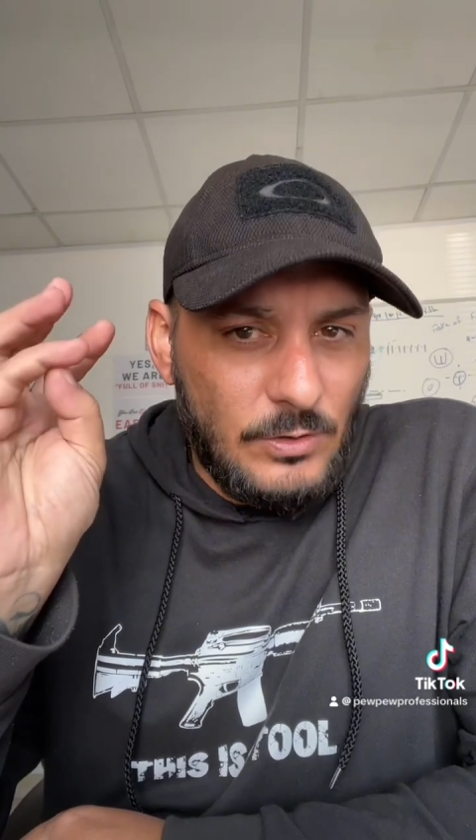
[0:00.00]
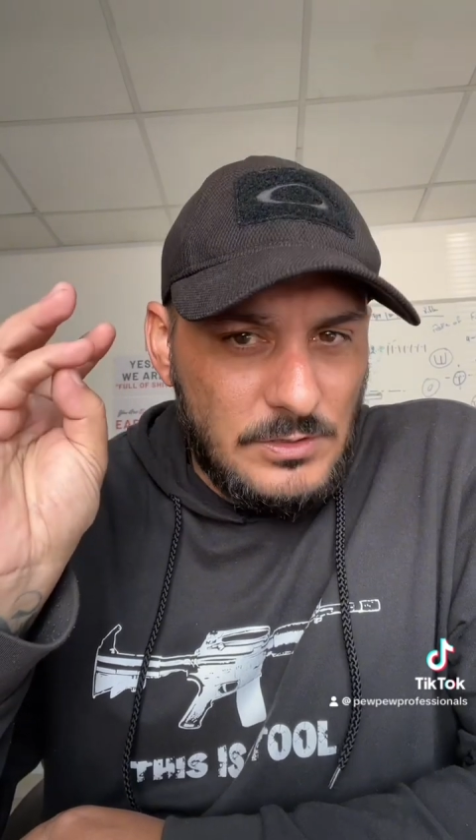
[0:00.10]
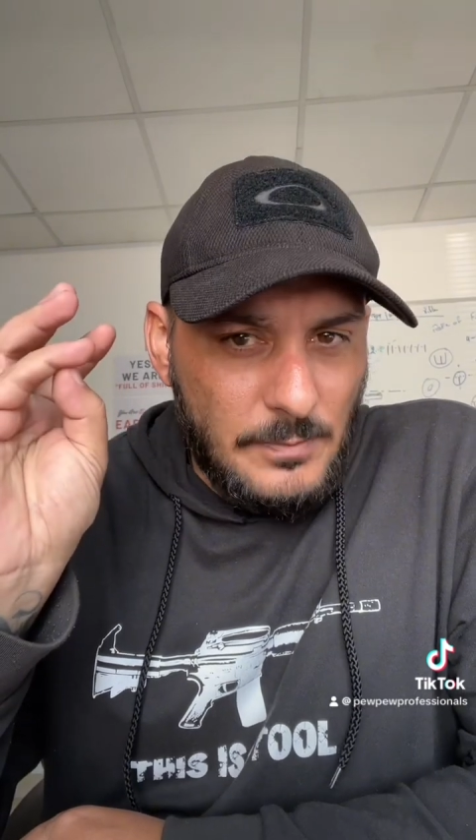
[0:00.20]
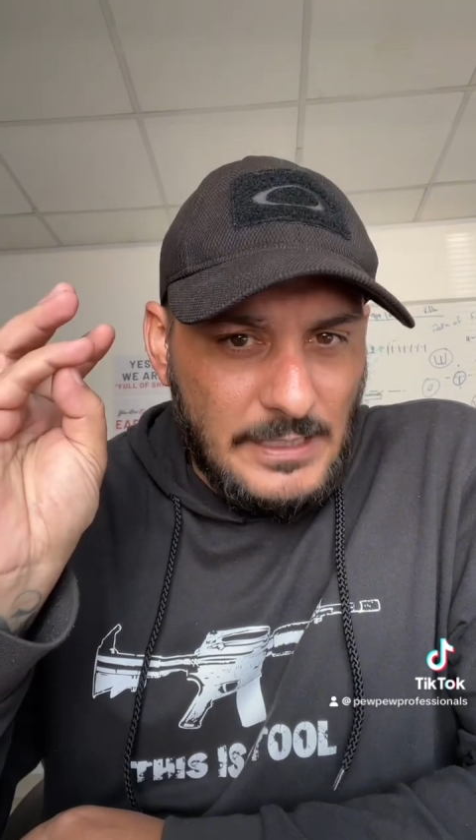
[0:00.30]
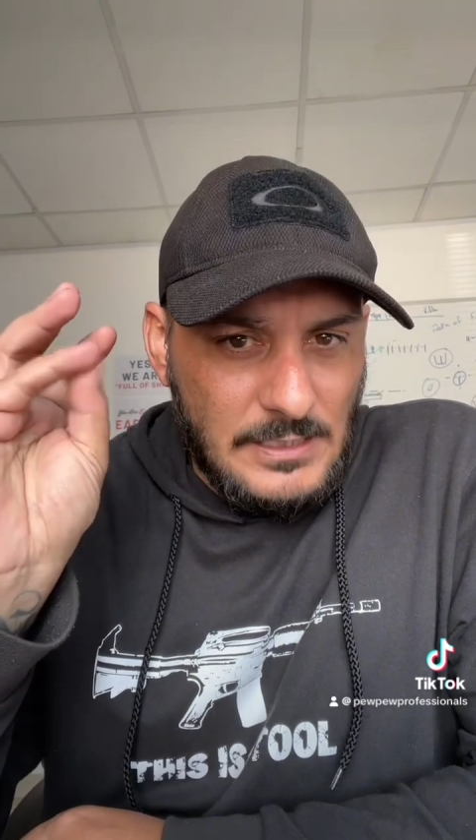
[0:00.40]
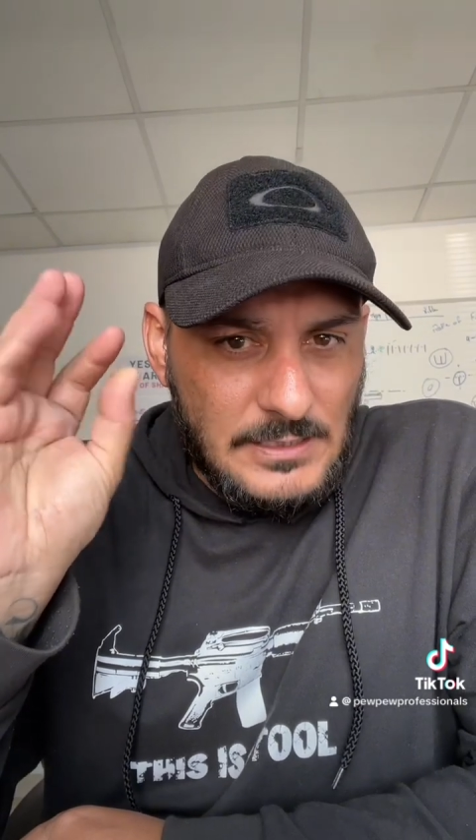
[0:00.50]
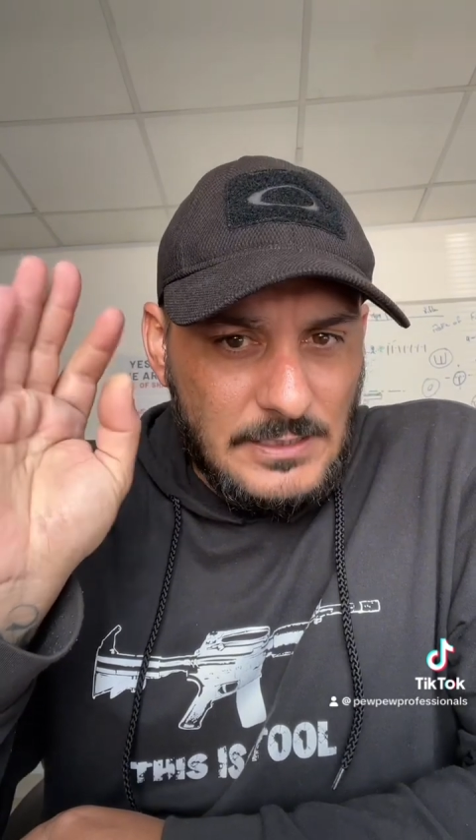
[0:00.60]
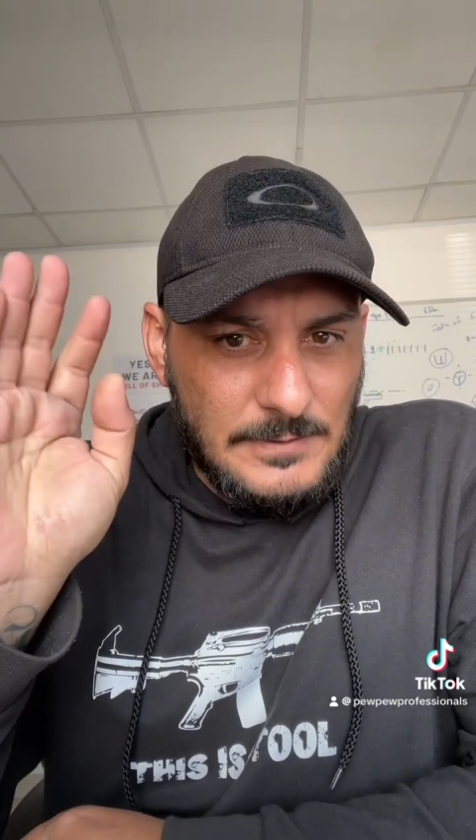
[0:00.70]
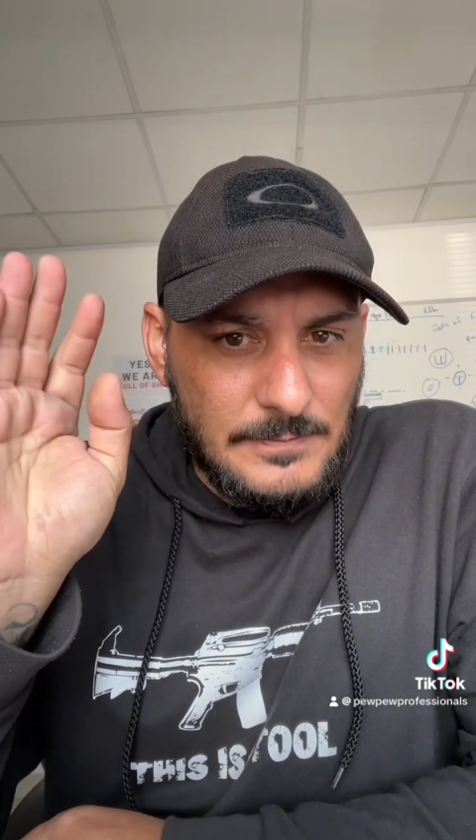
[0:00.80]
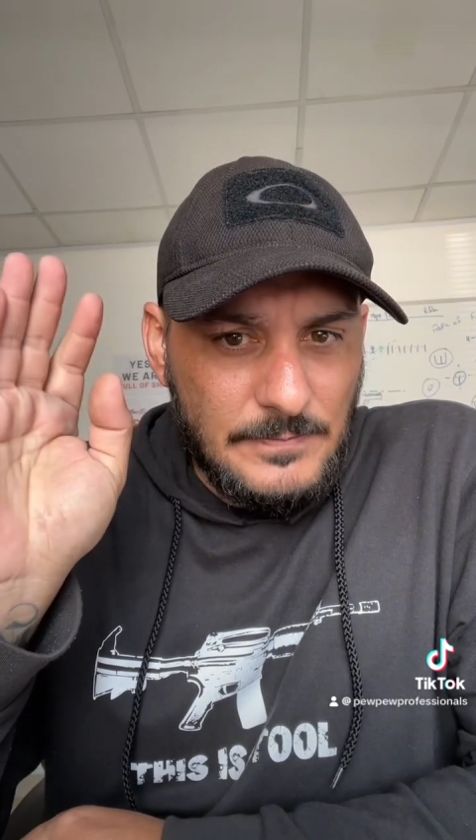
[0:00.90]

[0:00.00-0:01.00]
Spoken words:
automatics,